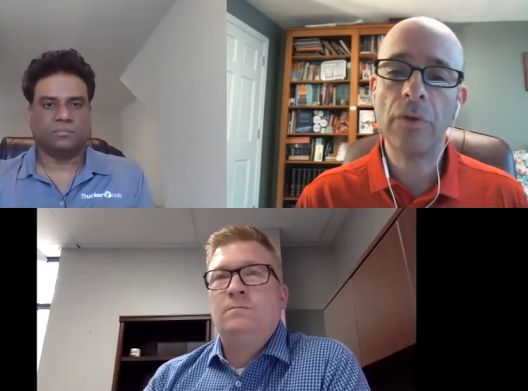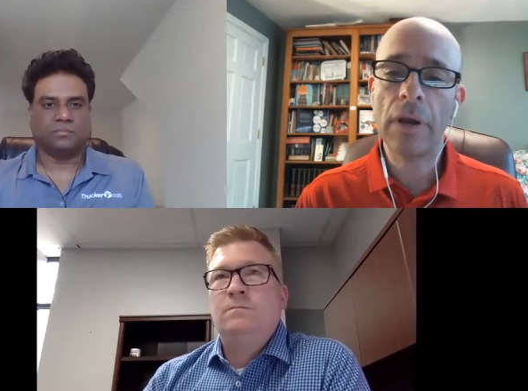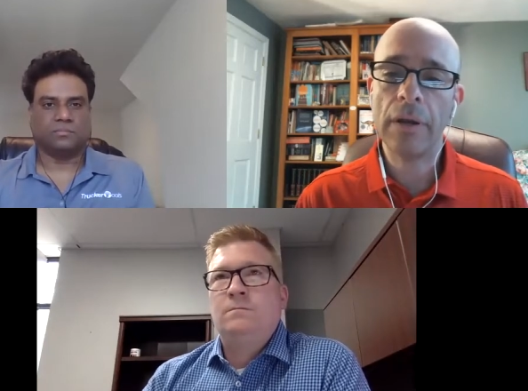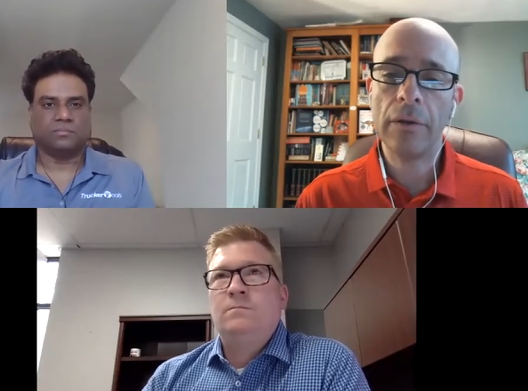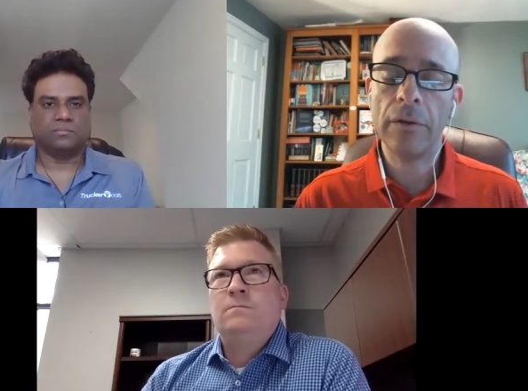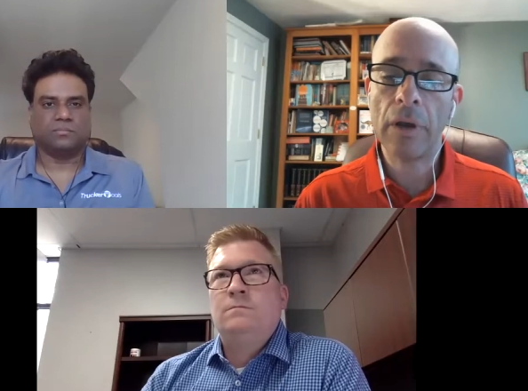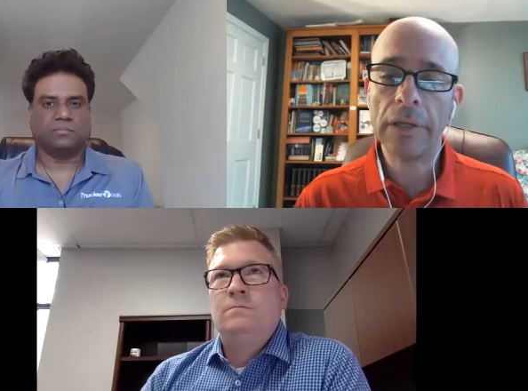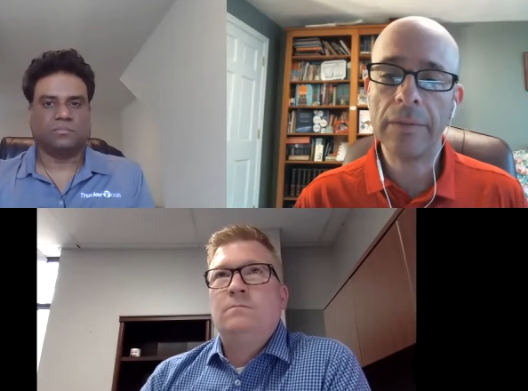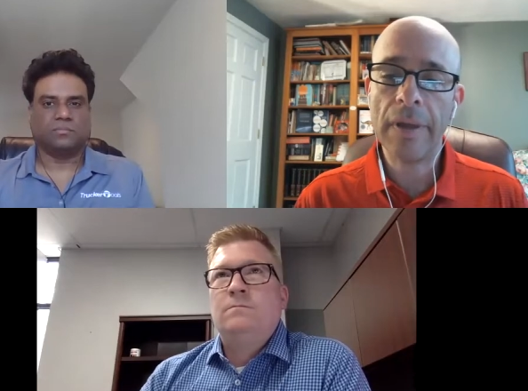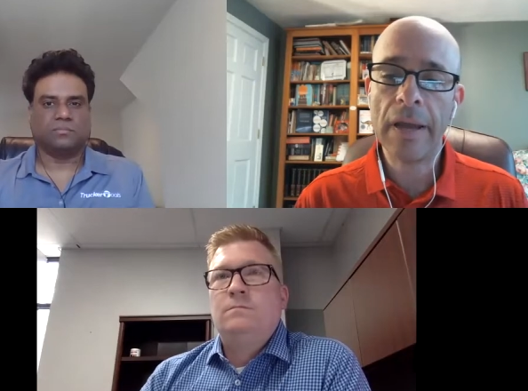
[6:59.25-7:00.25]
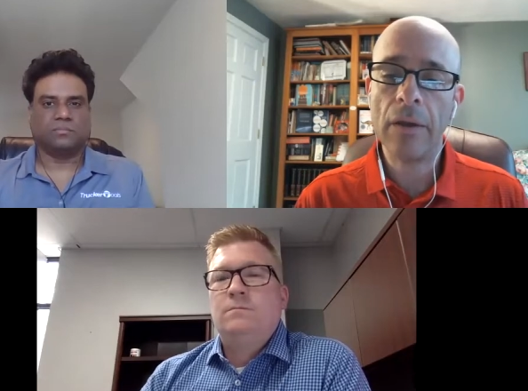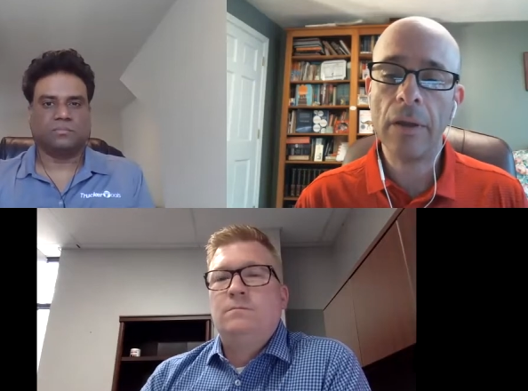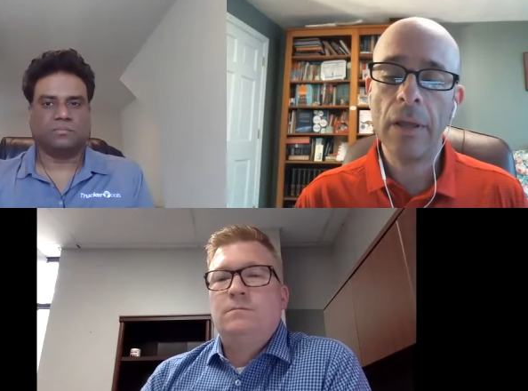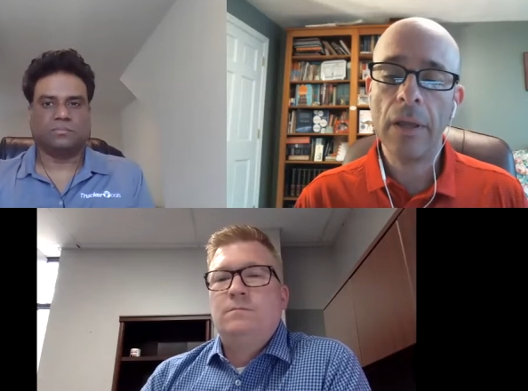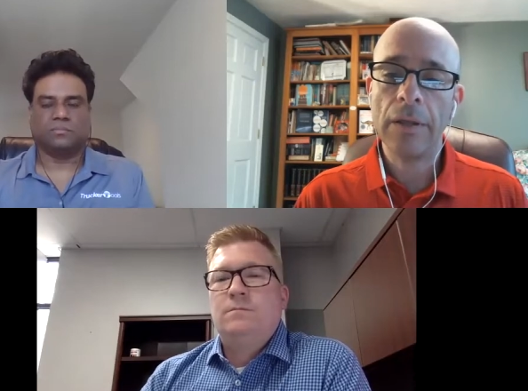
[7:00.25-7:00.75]
Speaker 1: You're talking, you talked
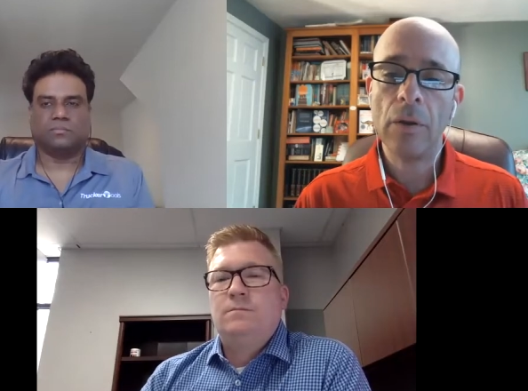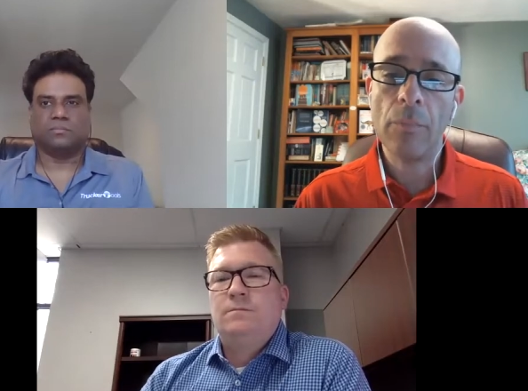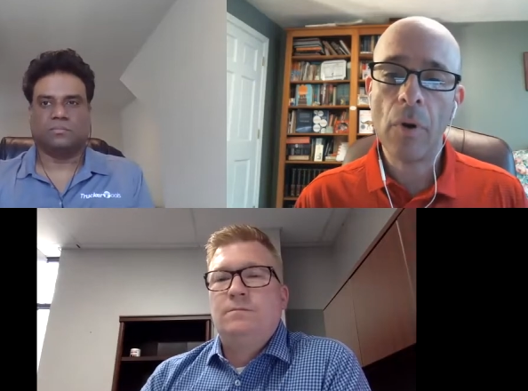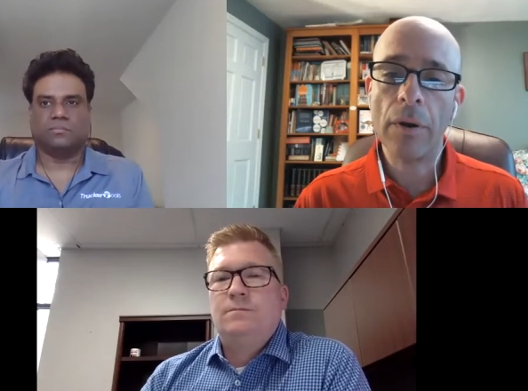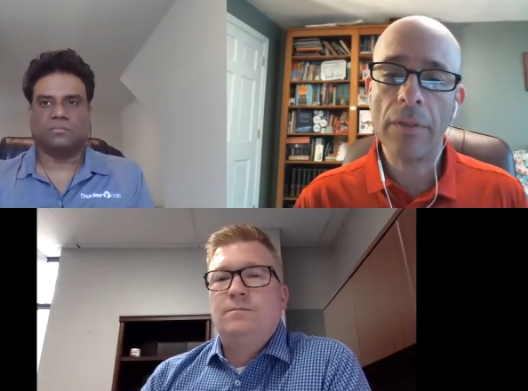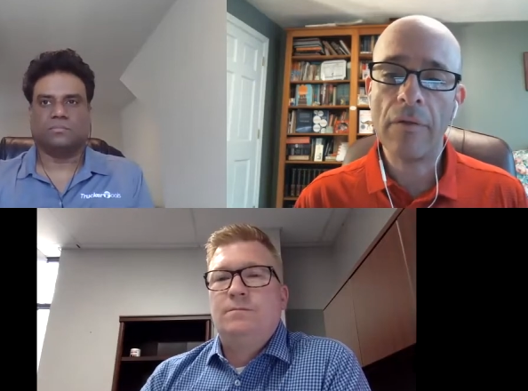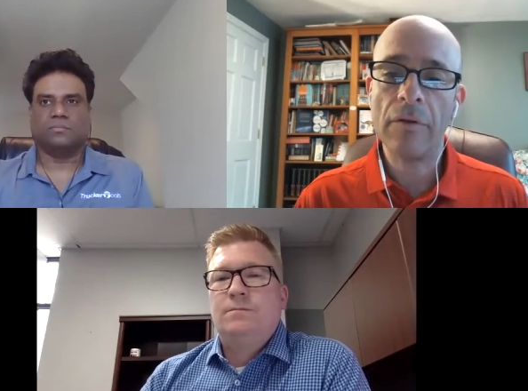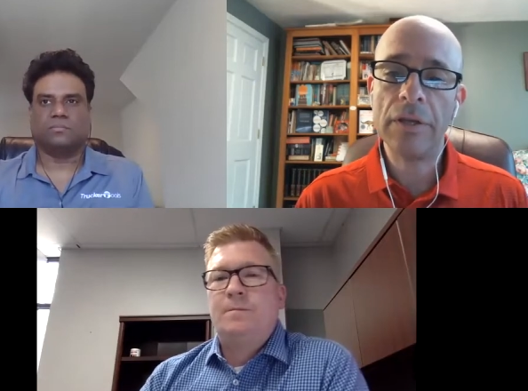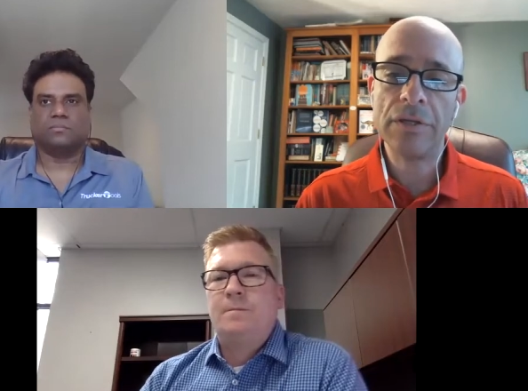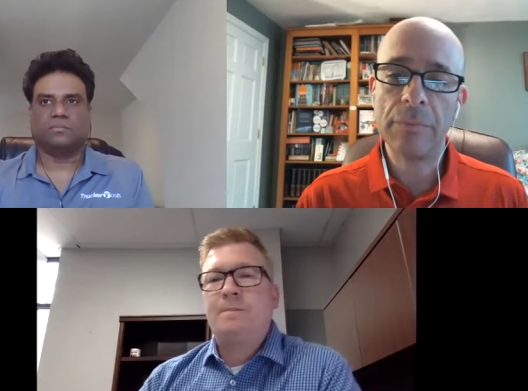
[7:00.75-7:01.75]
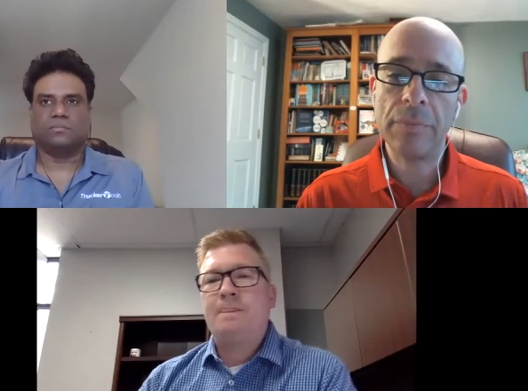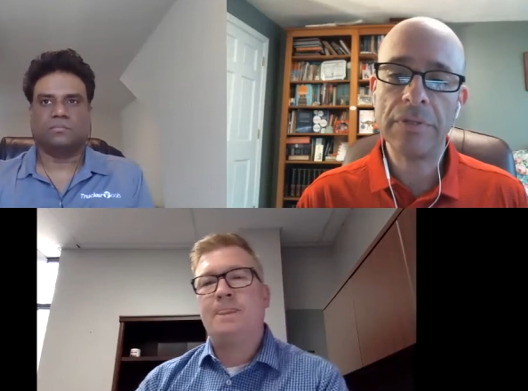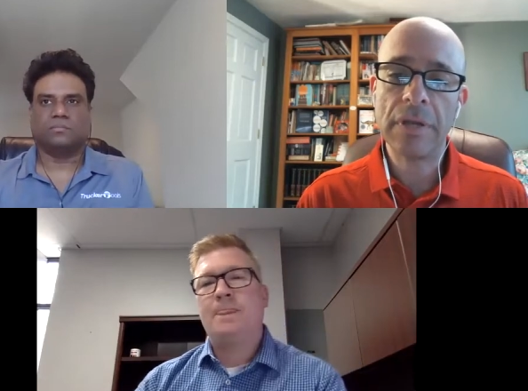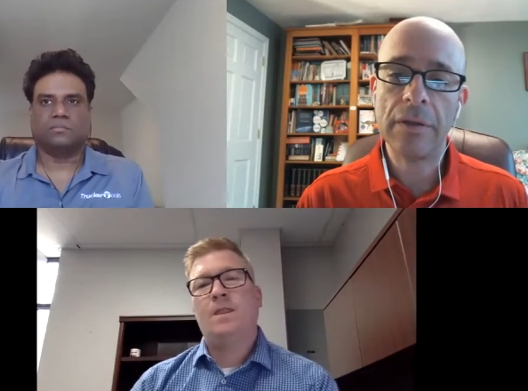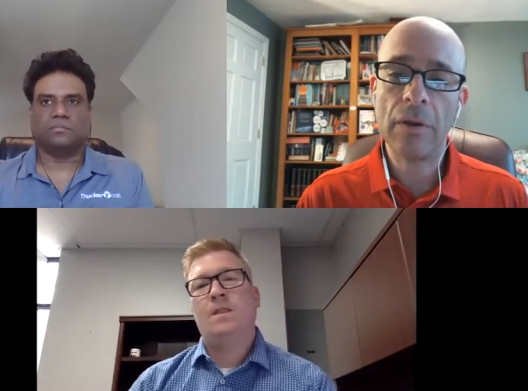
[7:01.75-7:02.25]
about, you know, part of that relationship is,